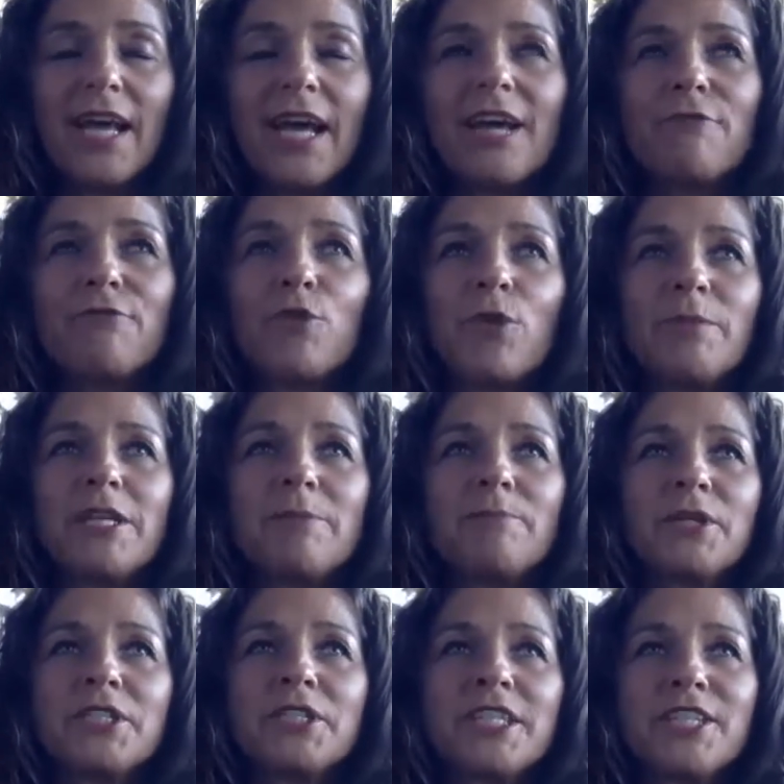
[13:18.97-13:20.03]
And for women
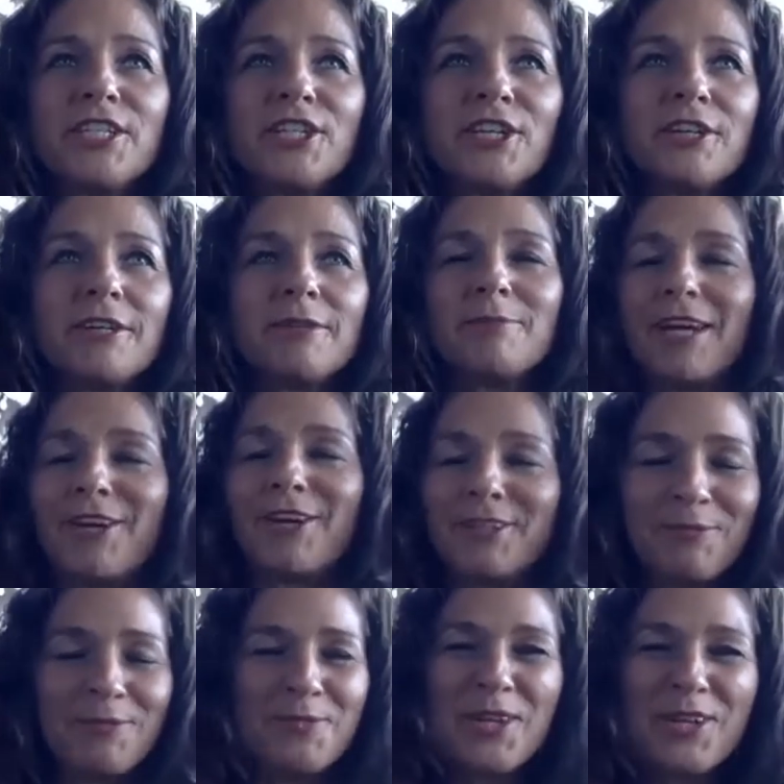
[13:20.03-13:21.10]
in particular, oh my
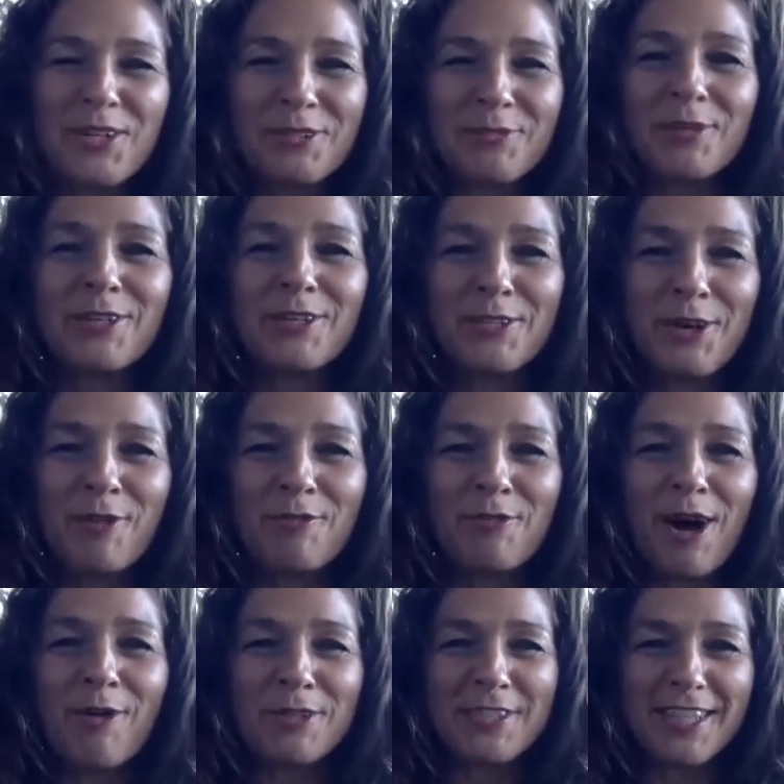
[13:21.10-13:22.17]
God, we could talk for
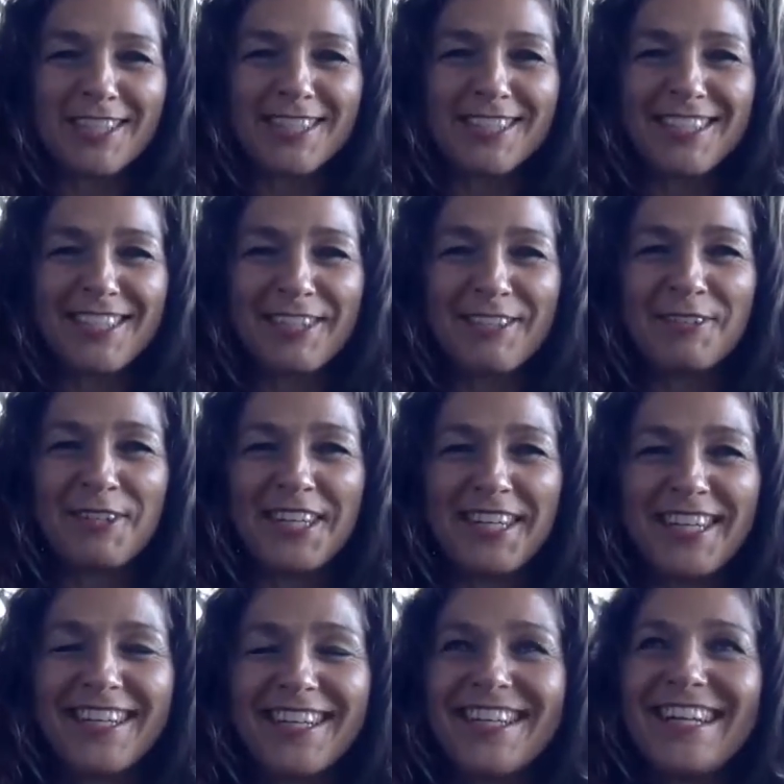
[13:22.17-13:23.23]
hours. I can see that already.
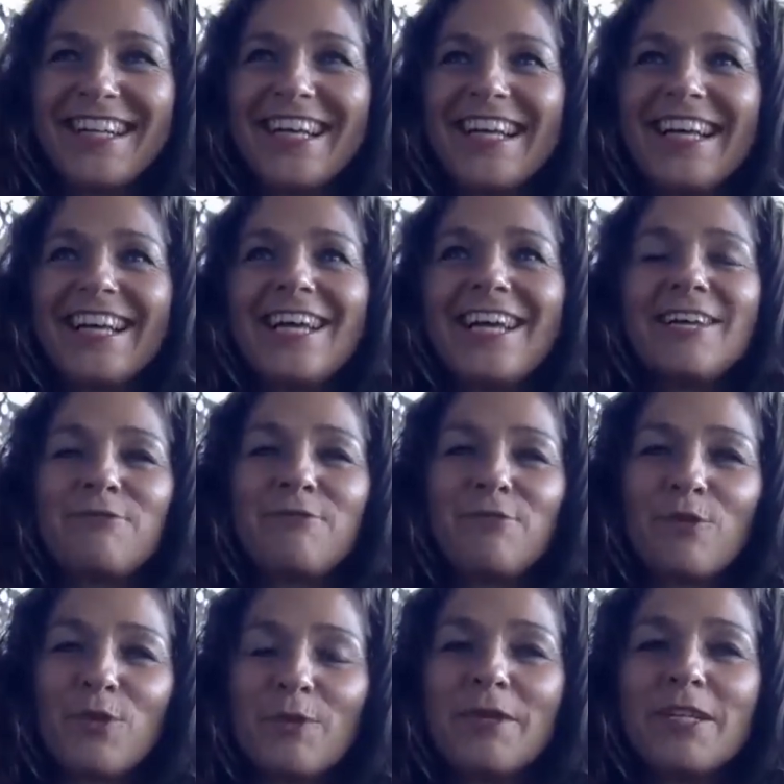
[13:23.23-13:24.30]
And for
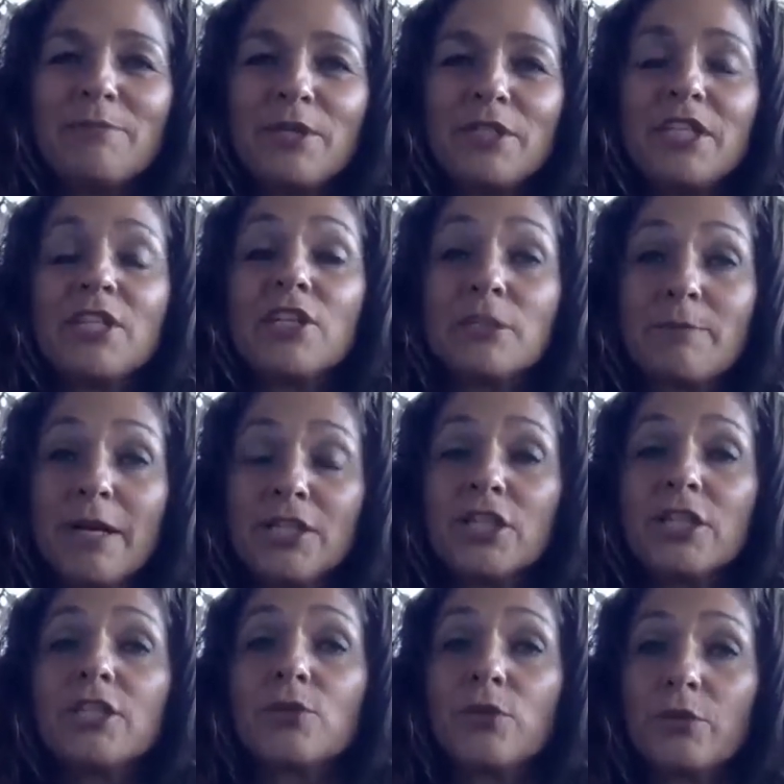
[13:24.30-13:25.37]
women in particular, especially
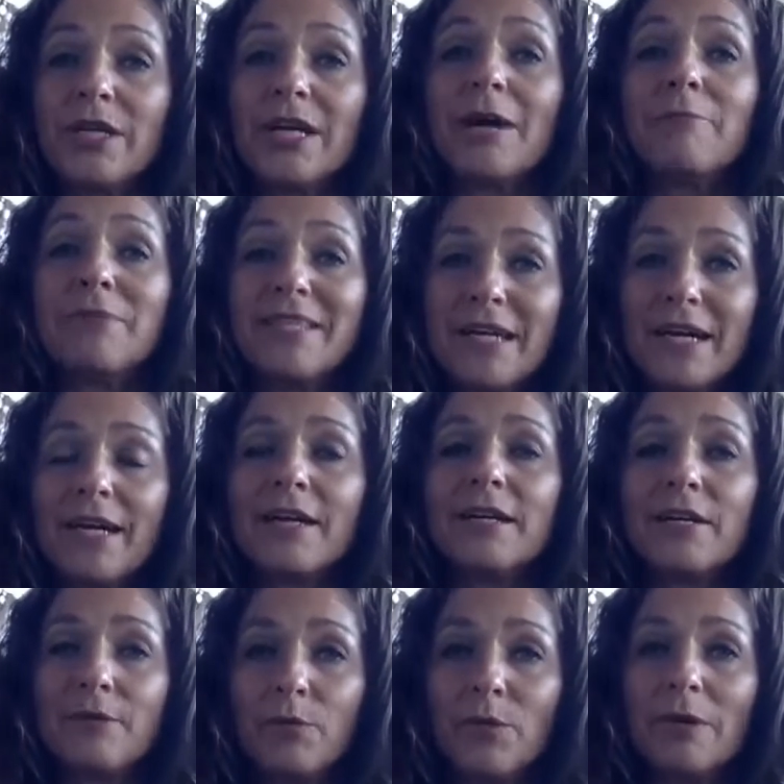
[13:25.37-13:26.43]
growing up young
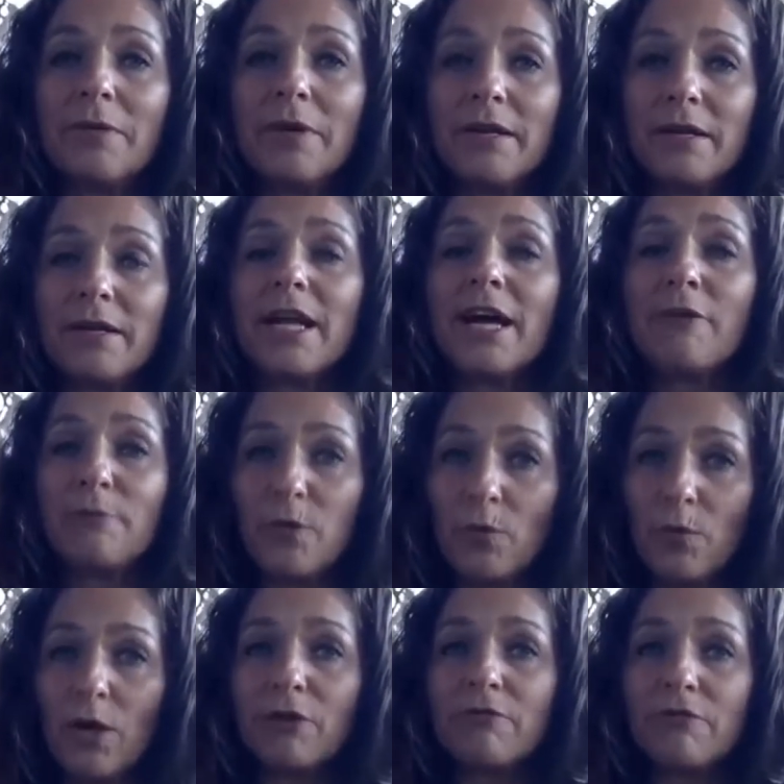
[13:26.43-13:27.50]
women, and I've been
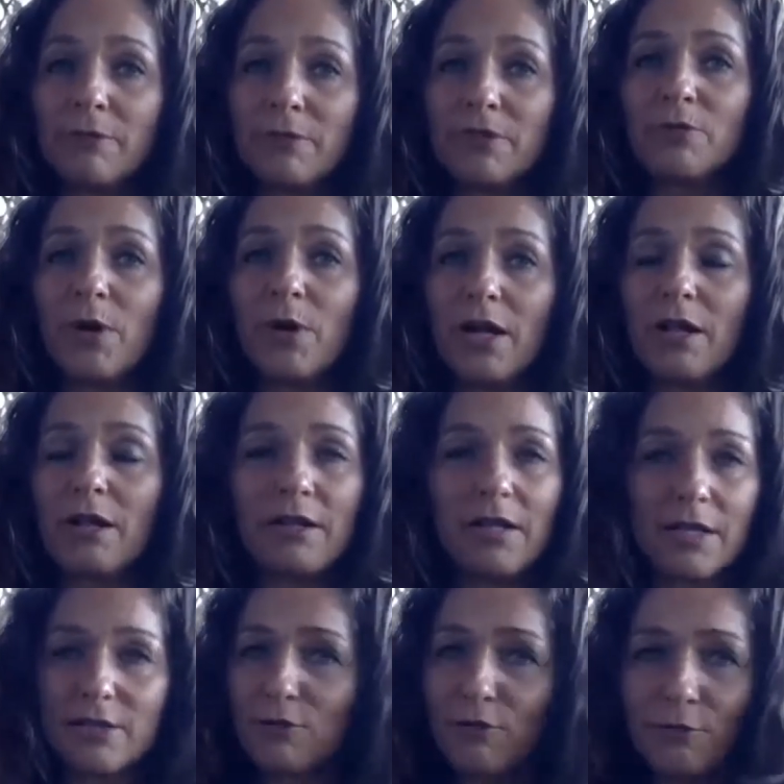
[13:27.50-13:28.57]
one of them as well,
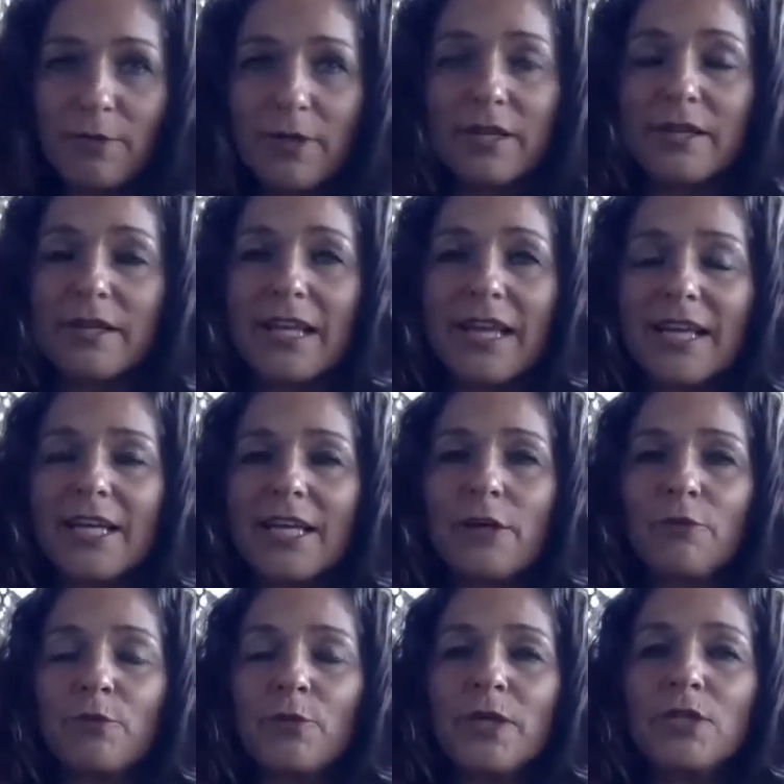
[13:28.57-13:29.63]
like you've been, like if
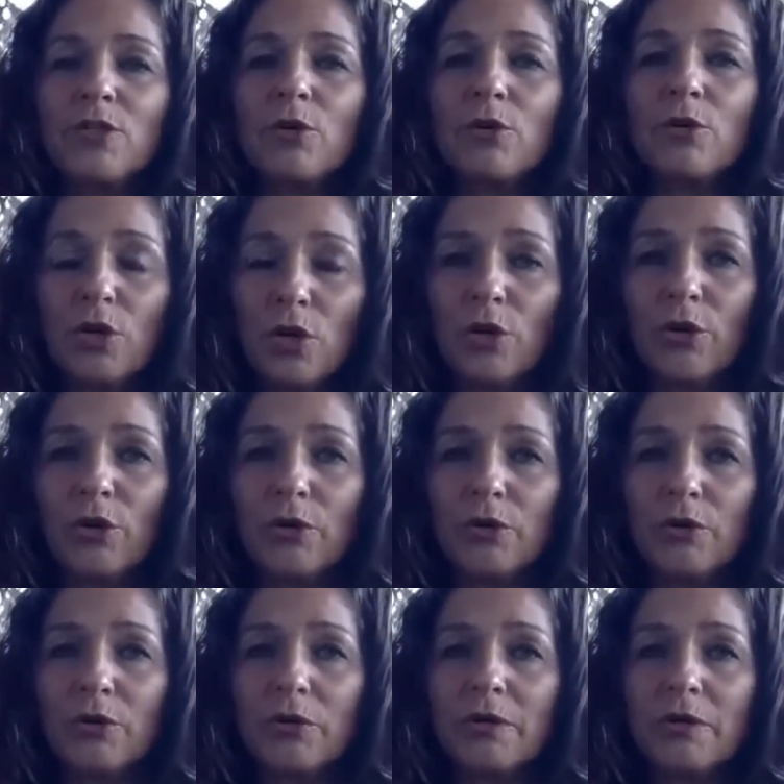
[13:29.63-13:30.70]
we don't
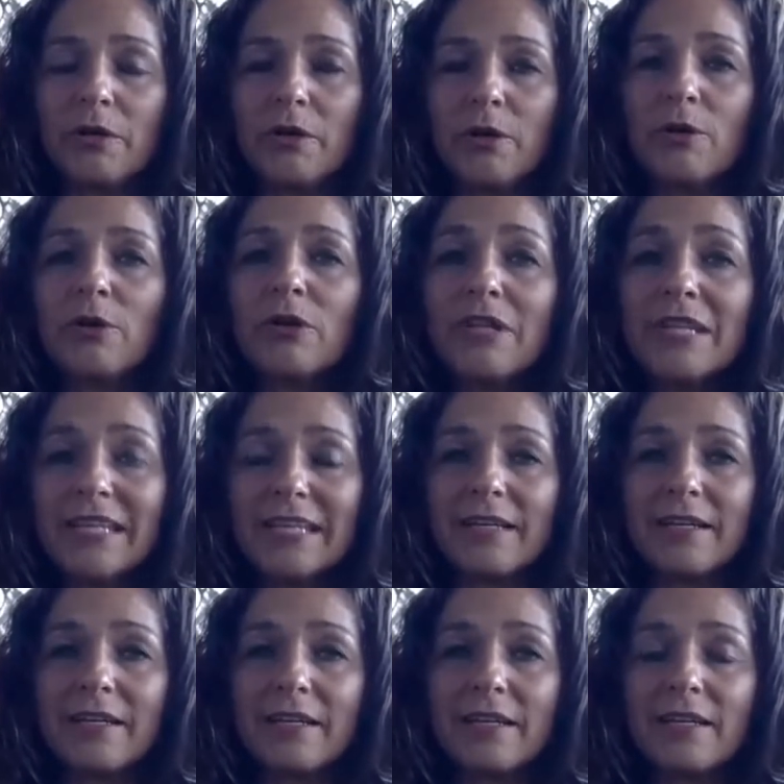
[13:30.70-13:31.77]
learn
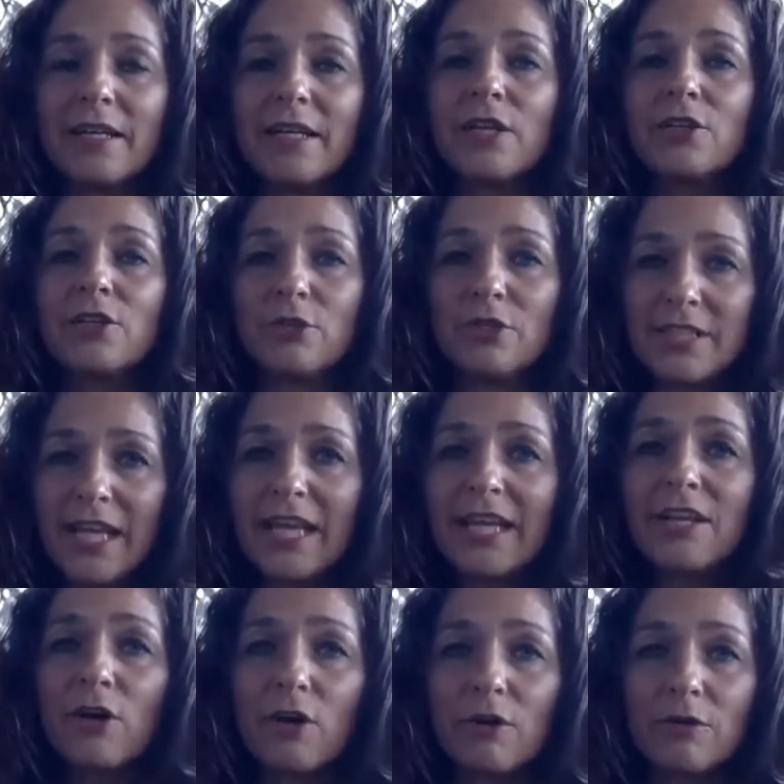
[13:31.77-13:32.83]
early to say
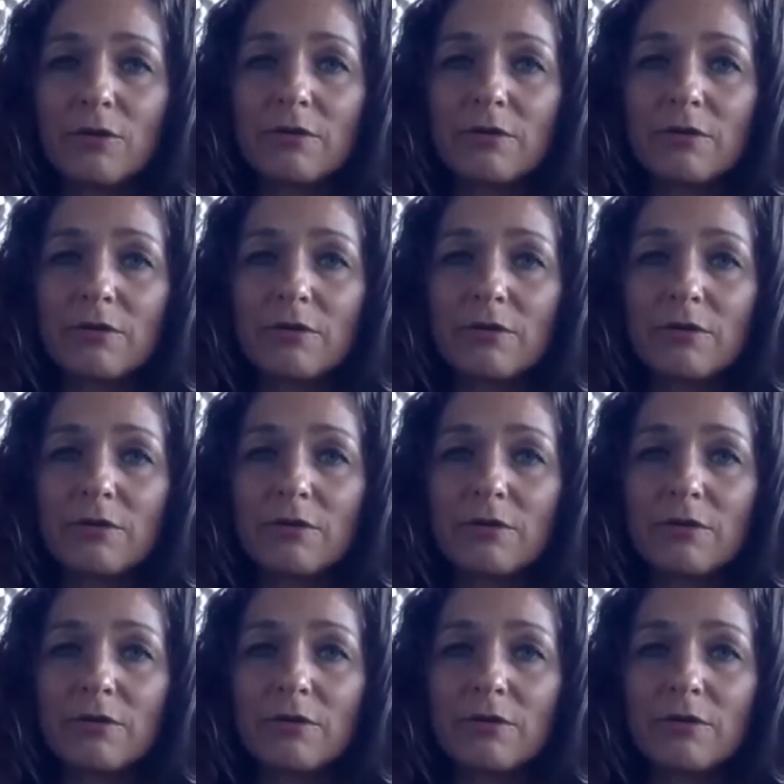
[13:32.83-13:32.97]
no,